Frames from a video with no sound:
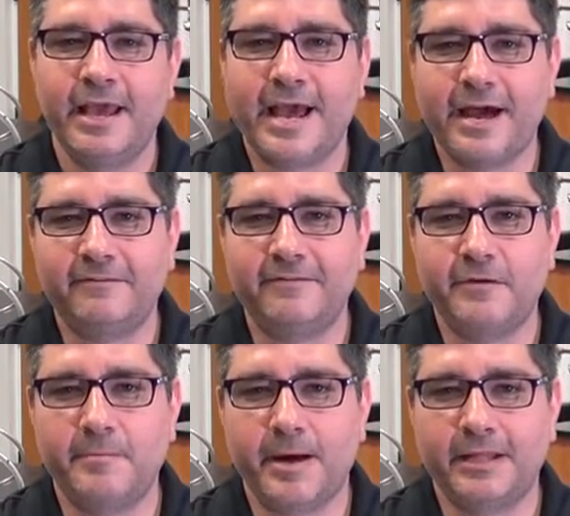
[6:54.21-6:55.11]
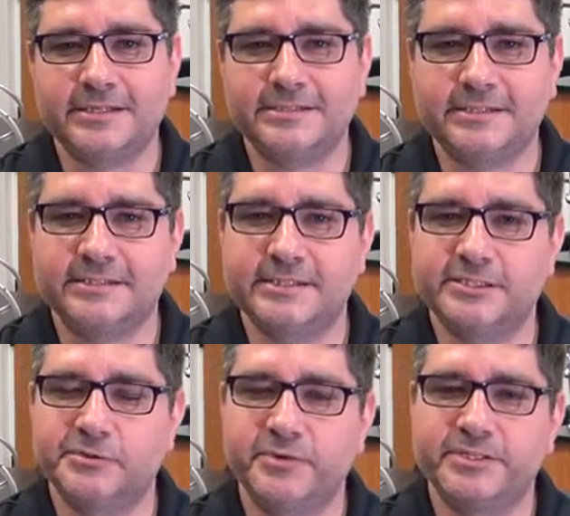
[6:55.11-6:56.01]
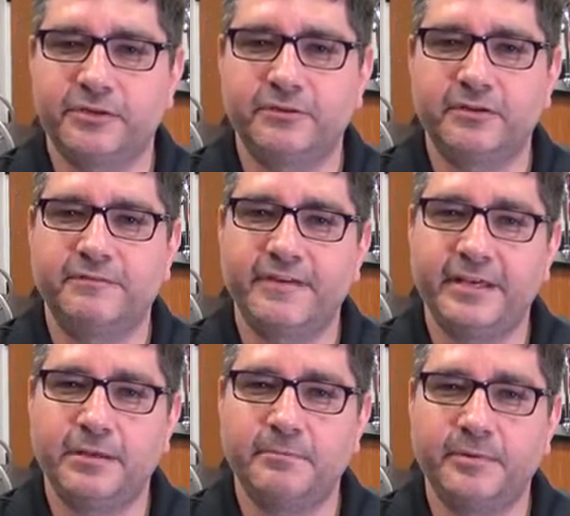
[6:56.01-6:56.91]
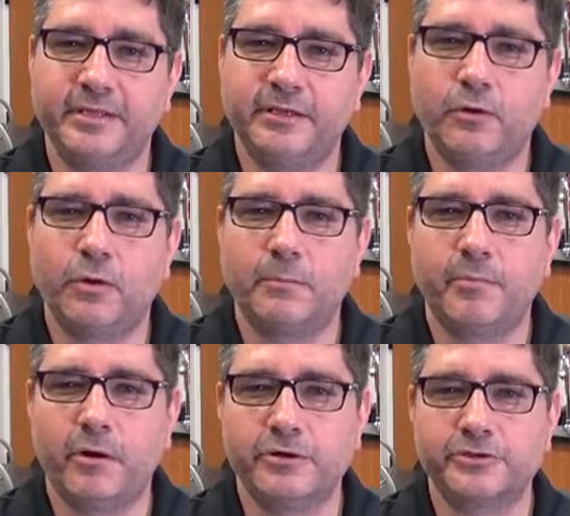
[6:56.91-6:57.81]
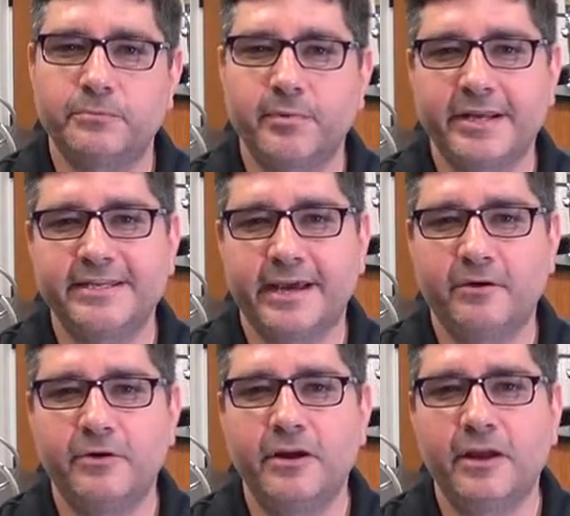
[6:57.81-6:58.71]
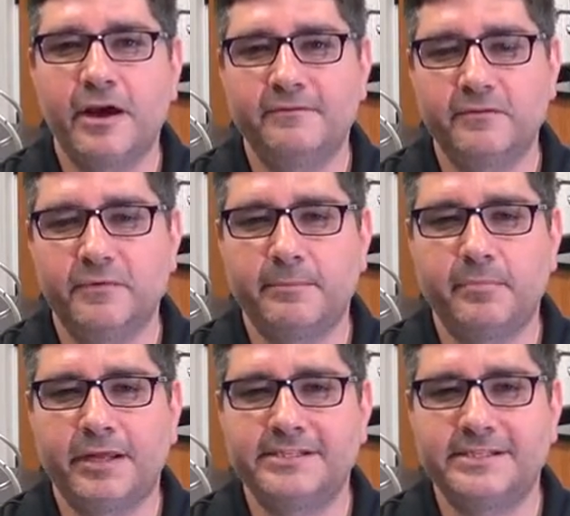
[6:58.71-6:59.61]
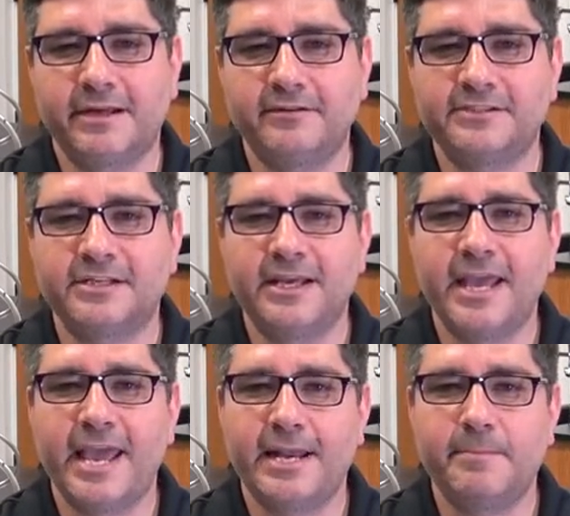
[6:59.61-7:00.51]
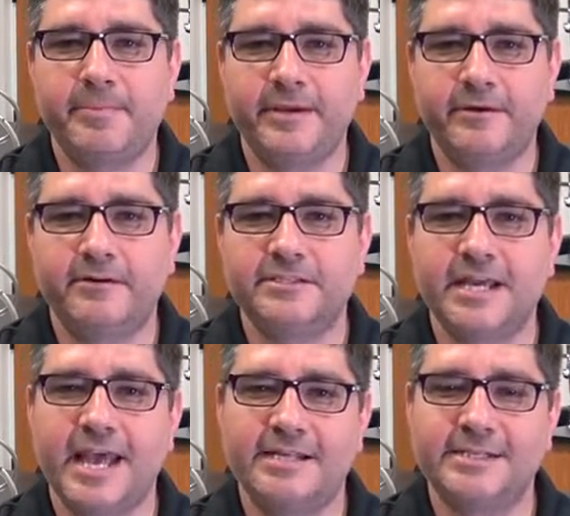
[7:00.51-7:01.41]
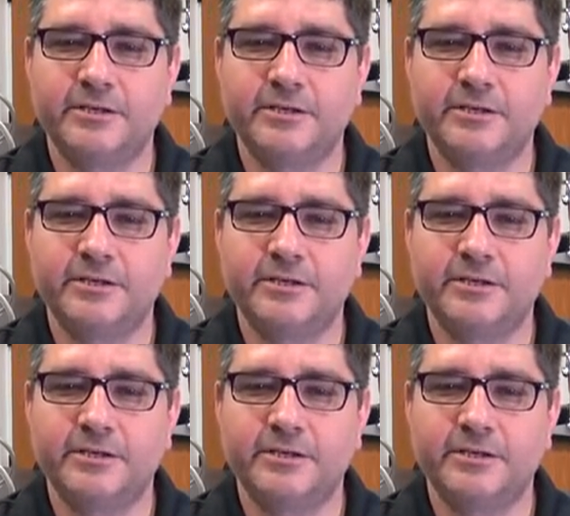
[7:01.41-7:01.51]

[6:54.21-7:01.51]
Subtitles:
Alpha hemolysis is a result of incomplete or partial breakdown of the red blood cells and appears as a